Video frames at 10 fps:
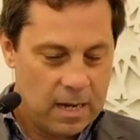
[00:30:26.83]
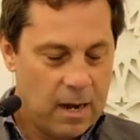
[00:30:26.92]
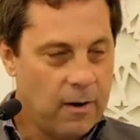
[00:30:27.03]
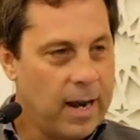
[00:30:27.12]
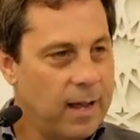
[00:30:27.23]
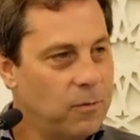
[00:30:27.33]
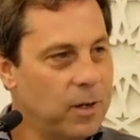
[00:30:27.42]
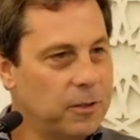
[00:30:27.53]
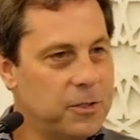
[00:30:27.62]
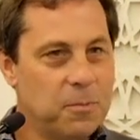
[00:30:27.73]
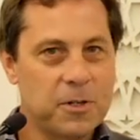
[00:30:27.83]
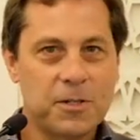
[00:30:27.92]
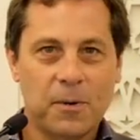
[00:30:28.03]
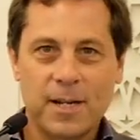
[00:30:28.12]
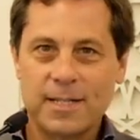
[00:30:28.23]
All right, I have one or two more
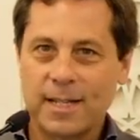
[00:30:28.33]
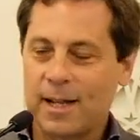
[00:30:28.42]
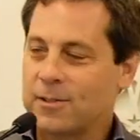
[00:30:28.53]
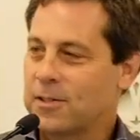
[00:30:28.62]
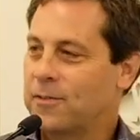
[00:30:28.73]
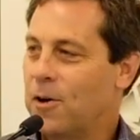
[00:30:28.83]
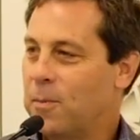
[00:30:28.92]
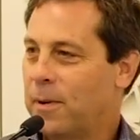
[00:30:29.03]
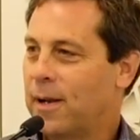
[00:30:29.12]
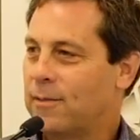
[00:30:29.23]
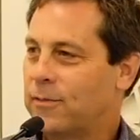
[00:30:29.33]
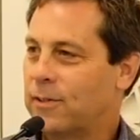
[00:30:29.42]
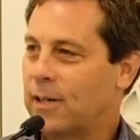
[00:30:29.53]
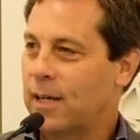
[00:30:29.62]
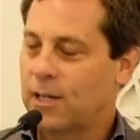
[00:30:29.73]
stories and I'll sort of open it up
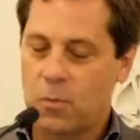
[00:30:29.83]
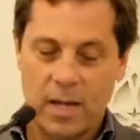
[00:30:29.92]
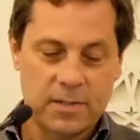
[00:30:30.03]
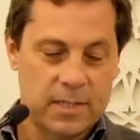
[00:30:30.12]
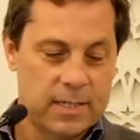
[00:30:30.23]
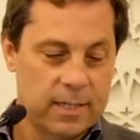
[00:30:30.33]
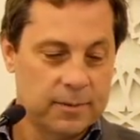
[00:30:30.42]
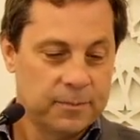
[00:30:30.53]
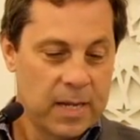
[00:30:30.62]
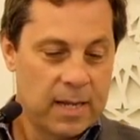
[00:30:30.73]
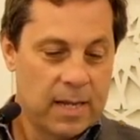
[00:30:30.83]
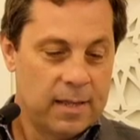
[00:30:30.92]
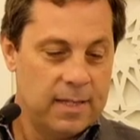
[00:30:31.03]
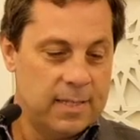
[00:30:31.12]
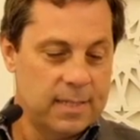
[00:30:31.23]
for questions here.
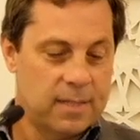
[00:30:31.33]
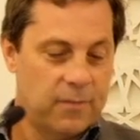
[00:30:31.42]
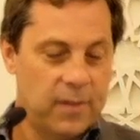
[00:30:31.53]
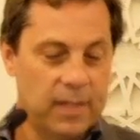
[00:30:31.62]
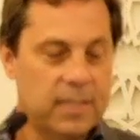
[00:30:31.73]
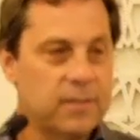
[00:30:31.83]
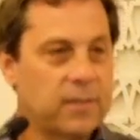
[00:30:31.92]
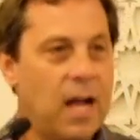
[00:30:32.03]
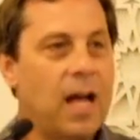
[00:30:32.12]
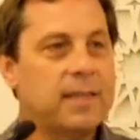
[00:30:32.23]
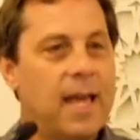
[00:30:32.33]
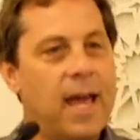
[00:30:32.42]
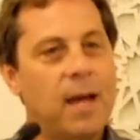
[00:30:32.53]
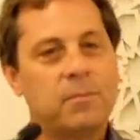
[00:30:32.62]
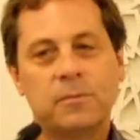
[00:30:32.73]
This is the village of
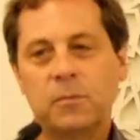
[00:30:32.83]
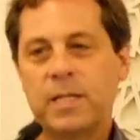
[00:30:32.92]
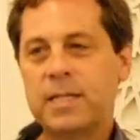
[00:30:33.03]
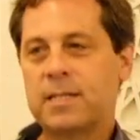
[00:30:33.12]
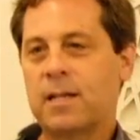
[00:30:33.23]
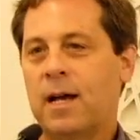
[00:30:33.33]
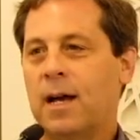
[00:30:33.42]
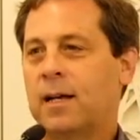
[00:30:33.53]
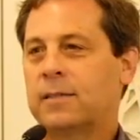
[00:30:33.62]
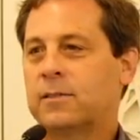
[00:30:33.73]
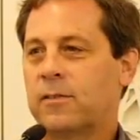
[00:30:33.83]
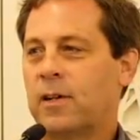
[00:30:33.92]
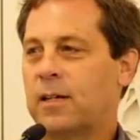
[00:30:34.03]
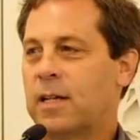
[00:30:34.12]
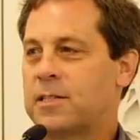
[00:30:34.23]
Kantab, which is sort
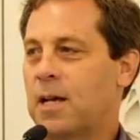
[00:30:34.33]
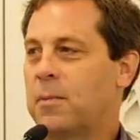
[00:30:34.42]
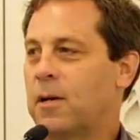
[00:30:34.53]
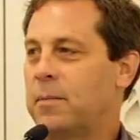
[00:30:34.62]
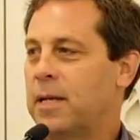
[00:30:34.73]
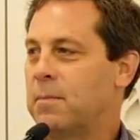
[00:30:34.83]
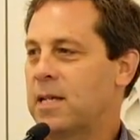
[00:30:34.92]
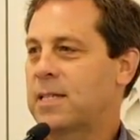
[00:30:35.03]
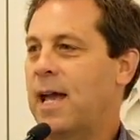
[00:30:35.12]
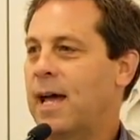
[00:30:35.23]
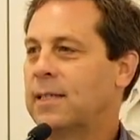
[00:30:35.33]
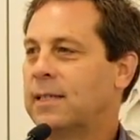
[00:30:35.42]
of a suburb in Muscat.